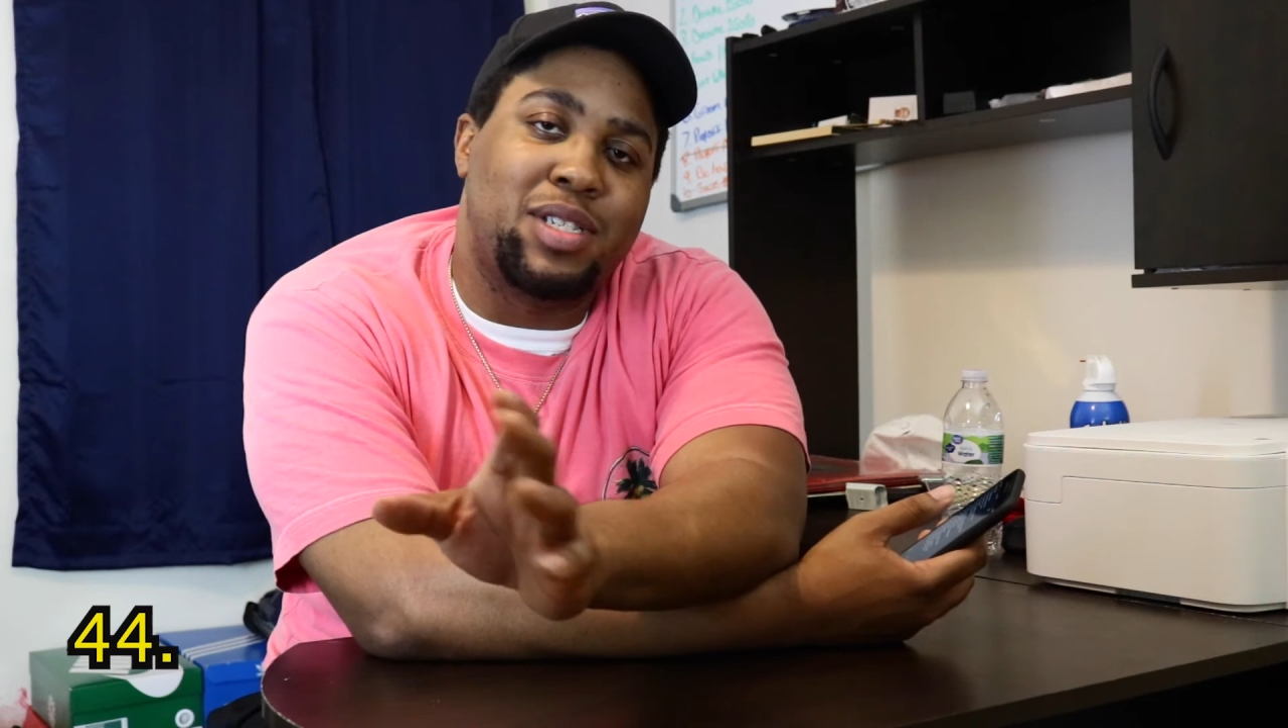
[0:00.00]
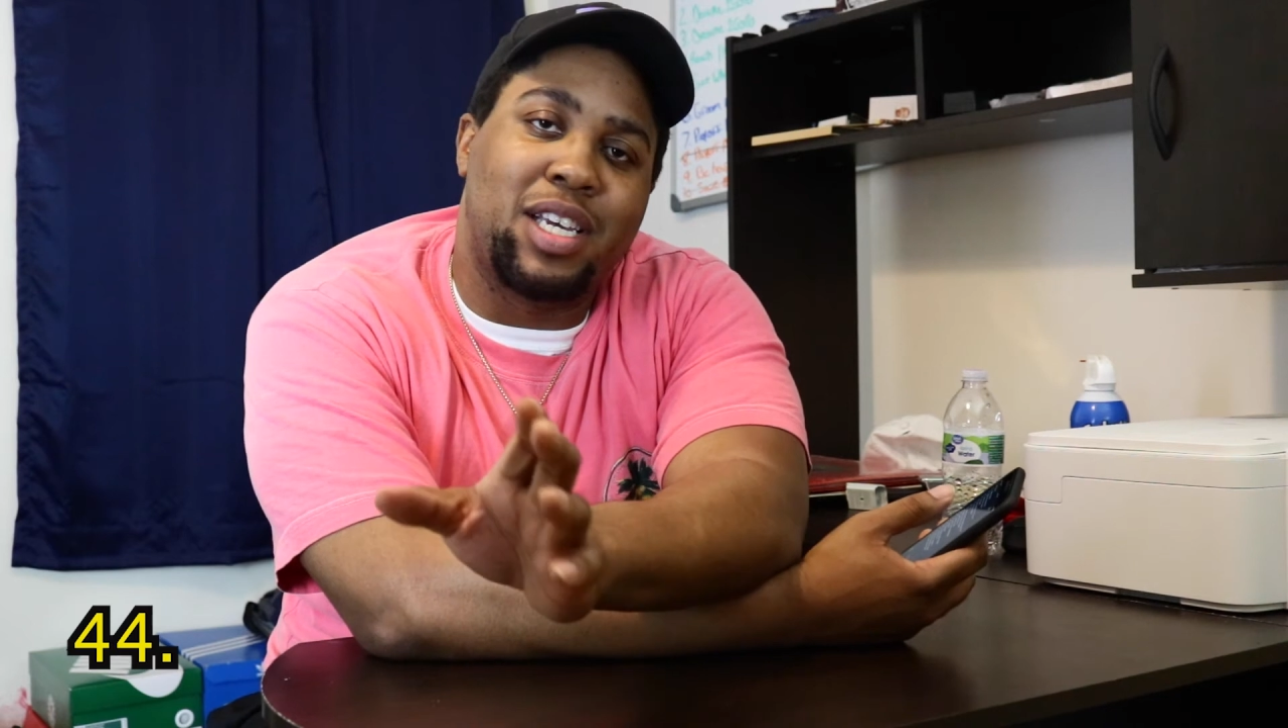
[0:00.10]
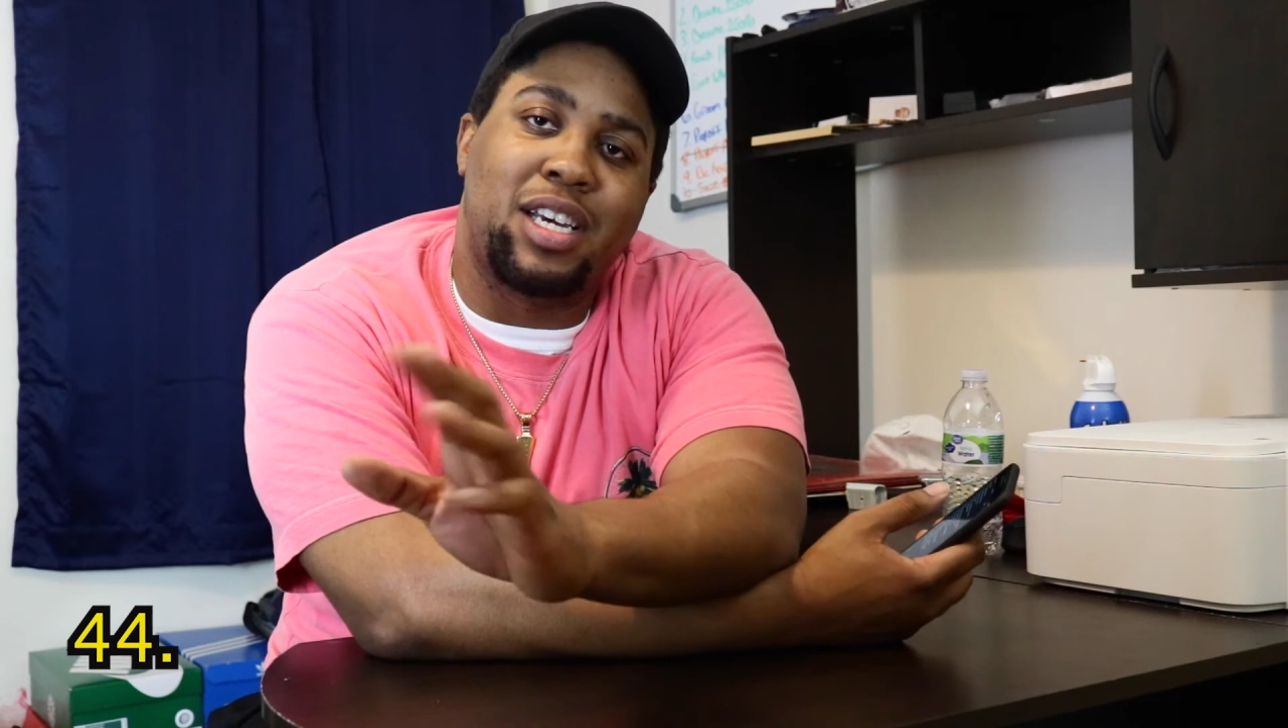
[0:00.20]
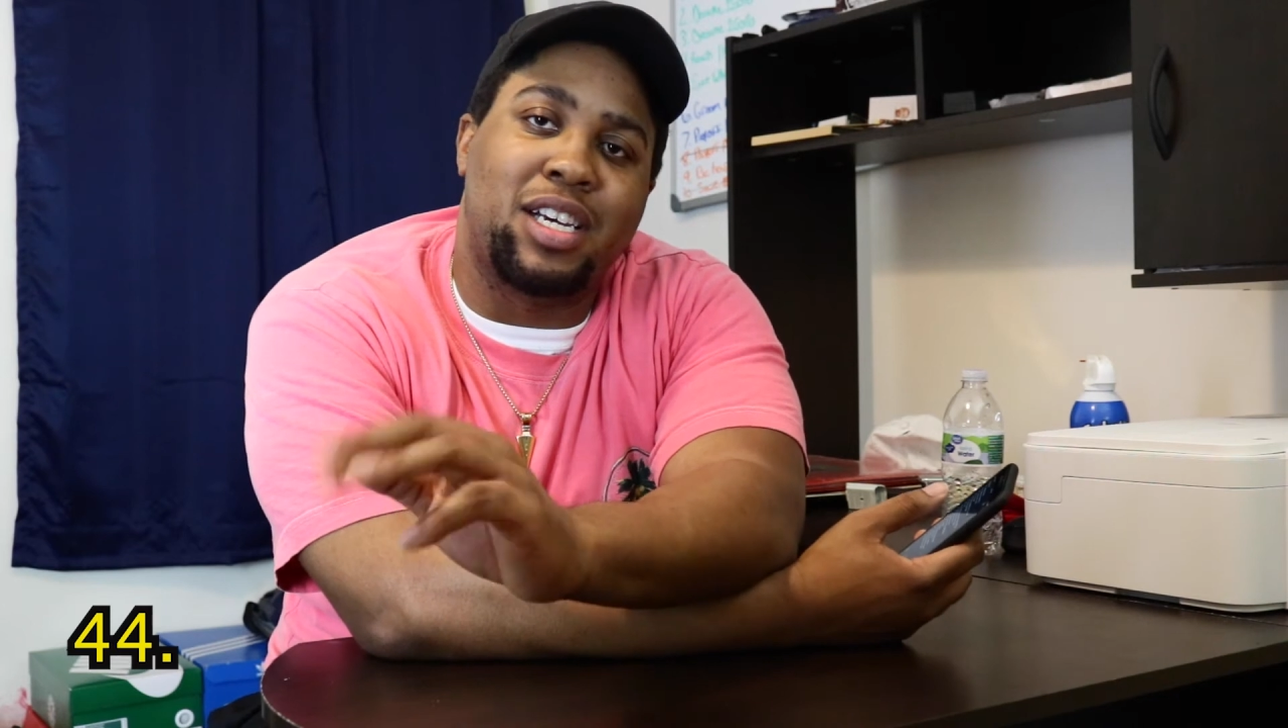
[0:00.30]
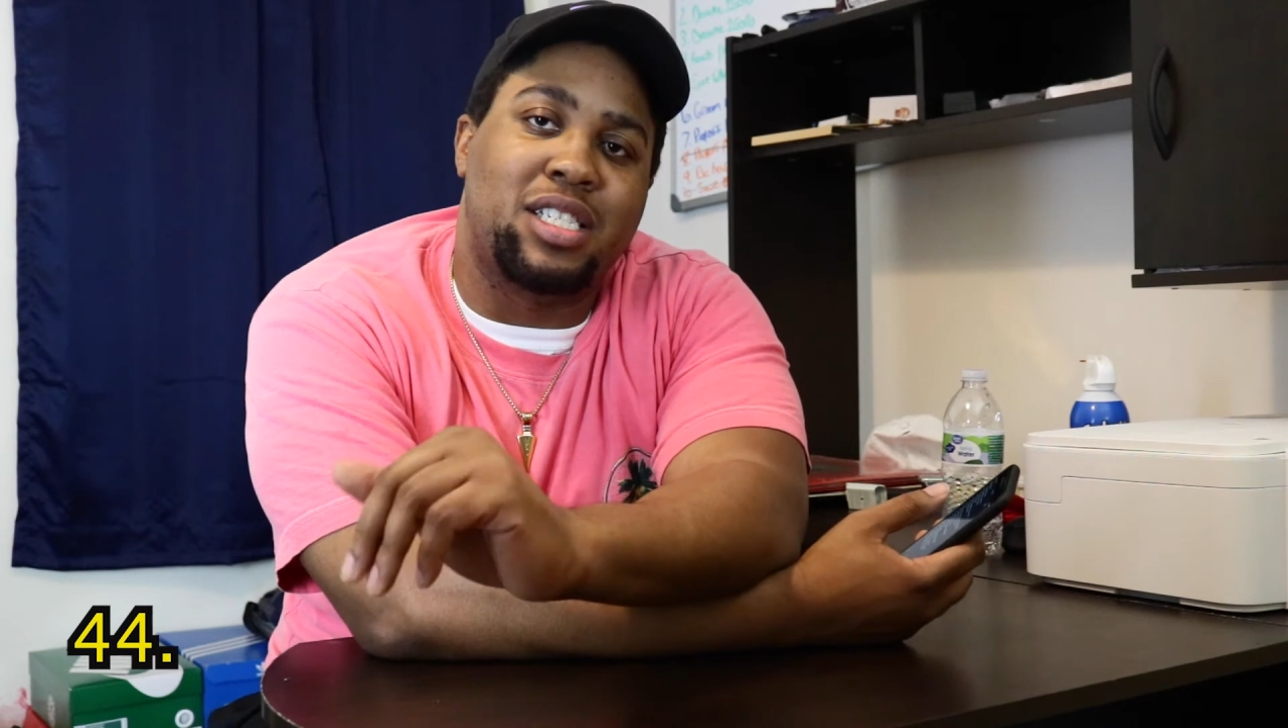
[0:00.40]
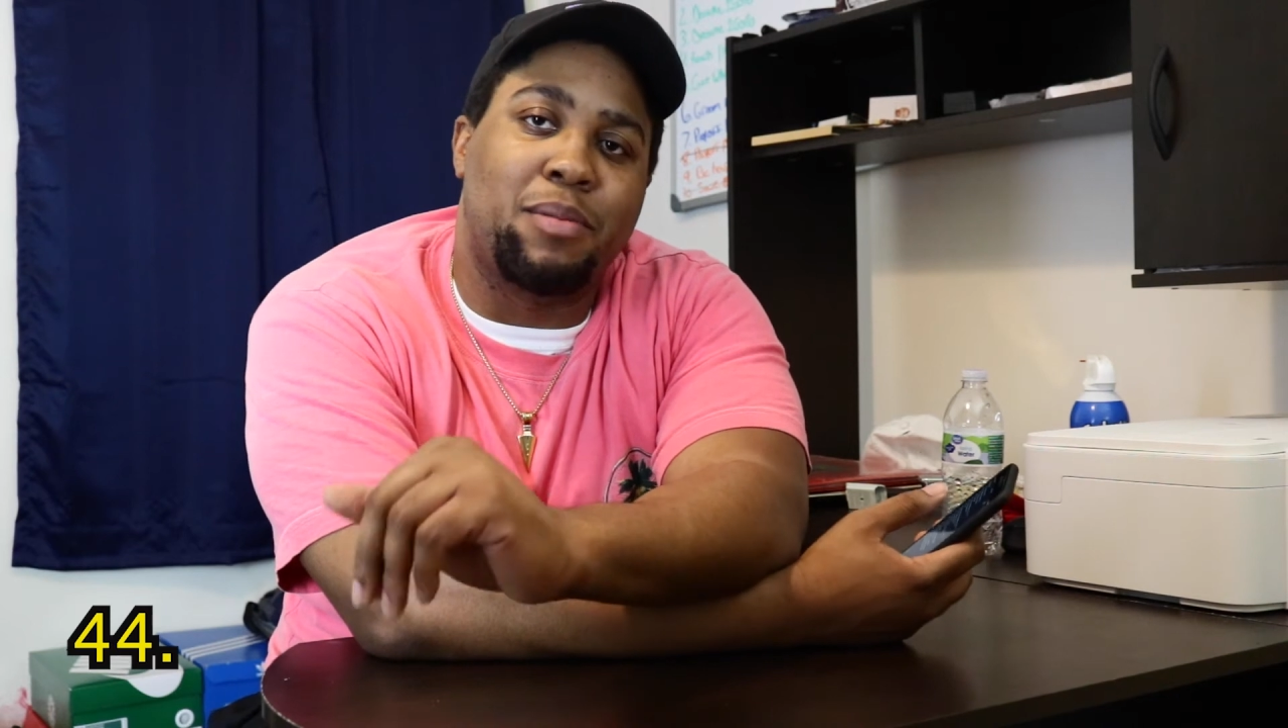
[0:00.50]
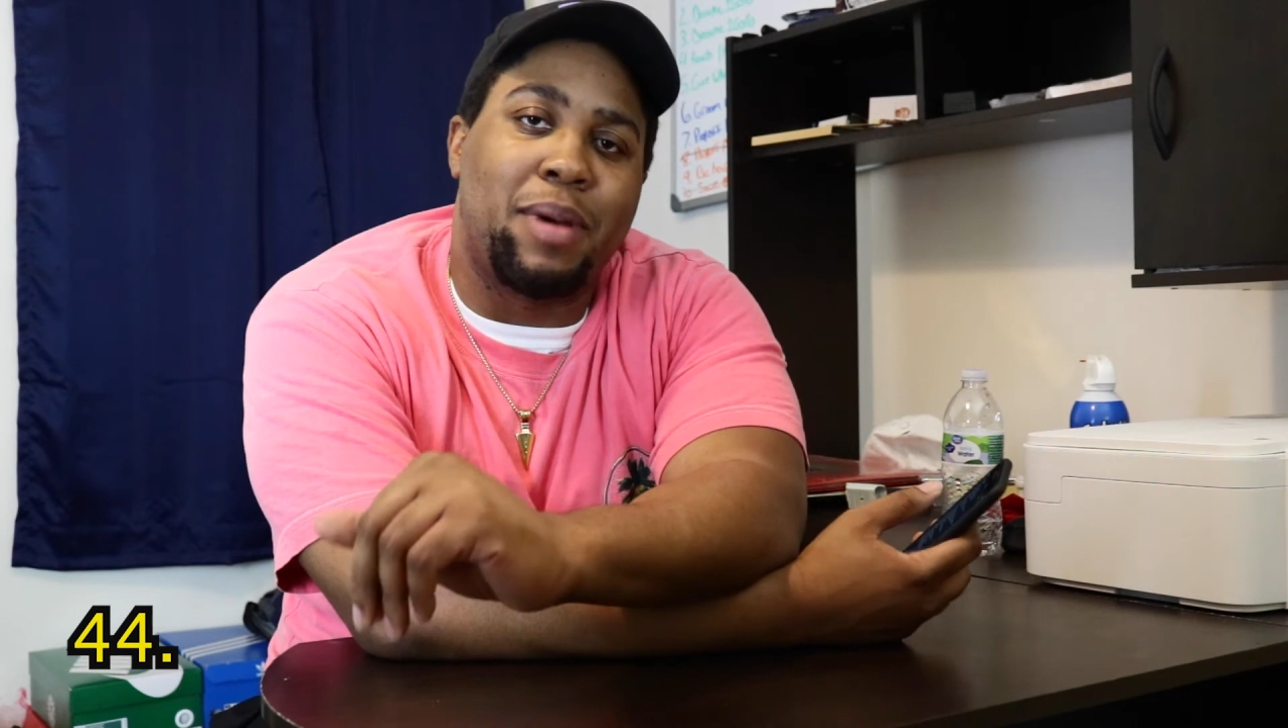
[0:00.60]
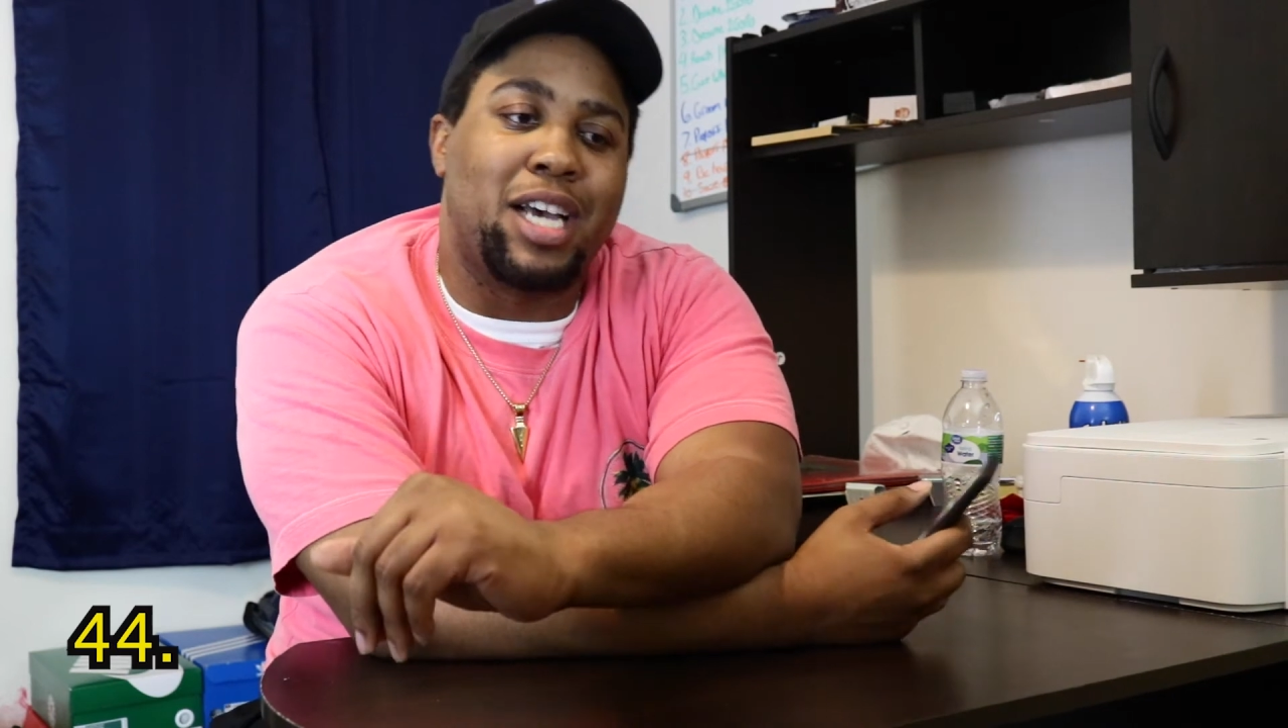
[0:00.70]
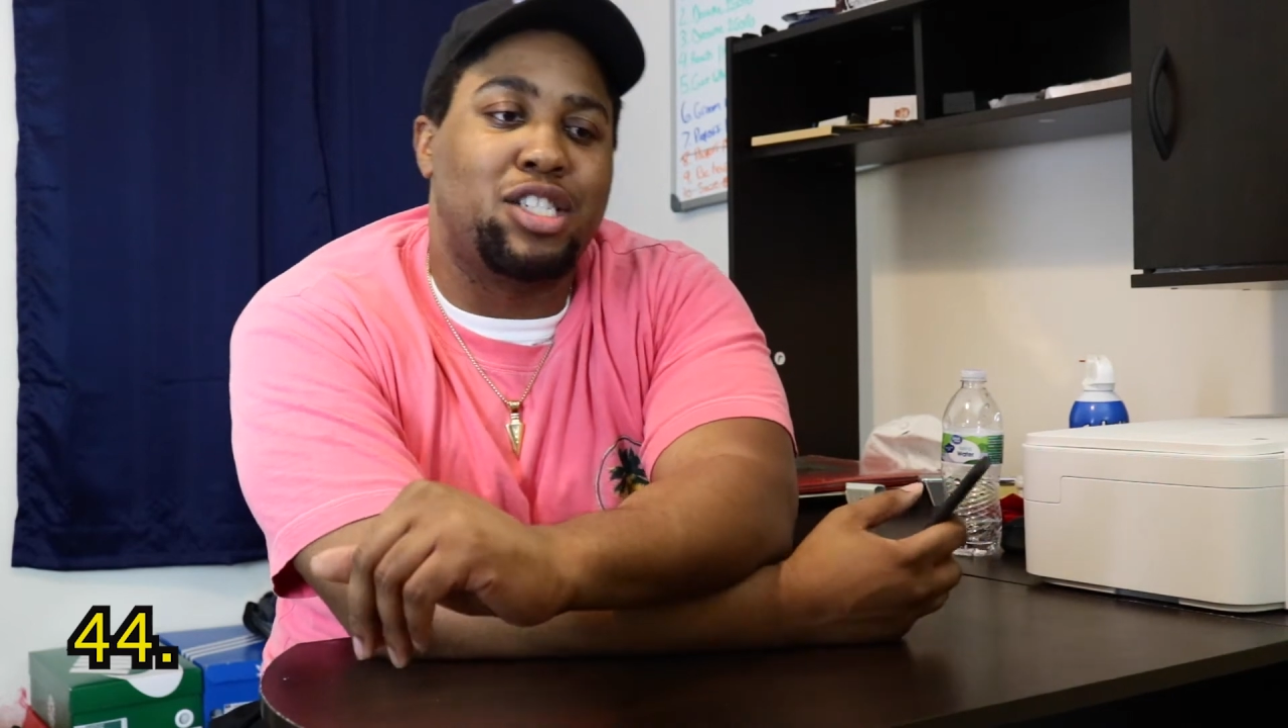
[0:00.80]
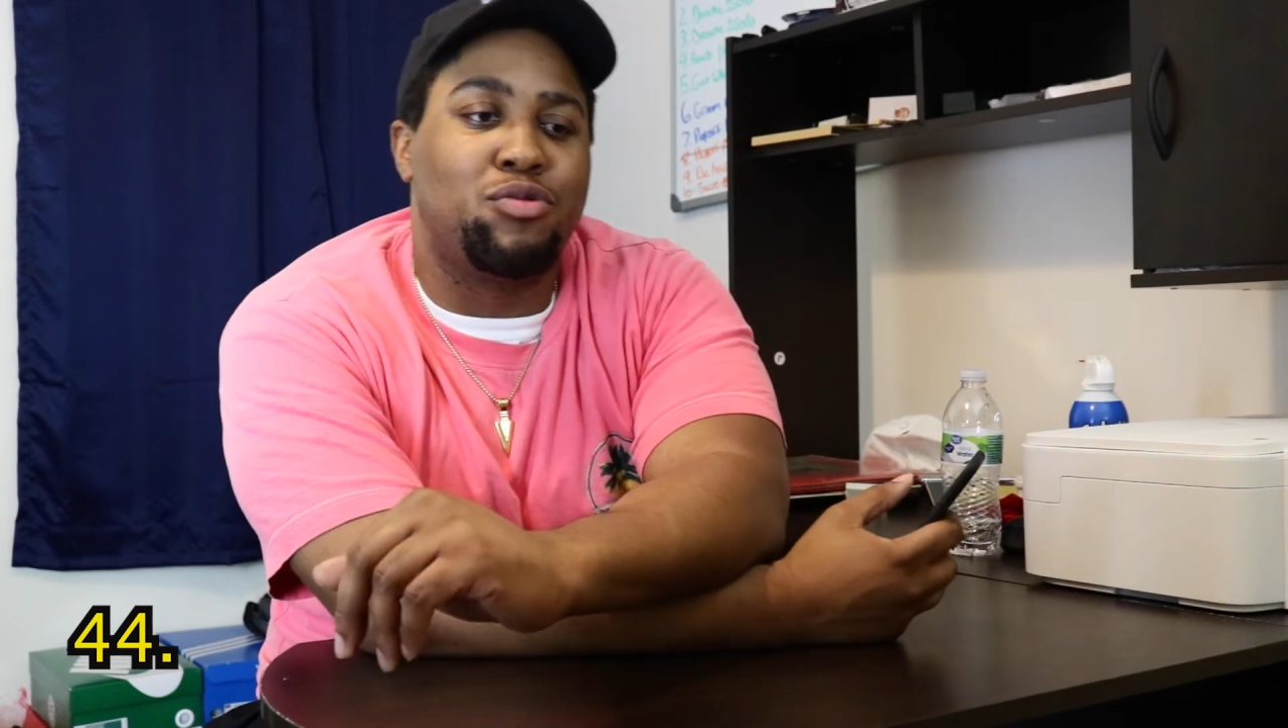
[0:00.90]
and customize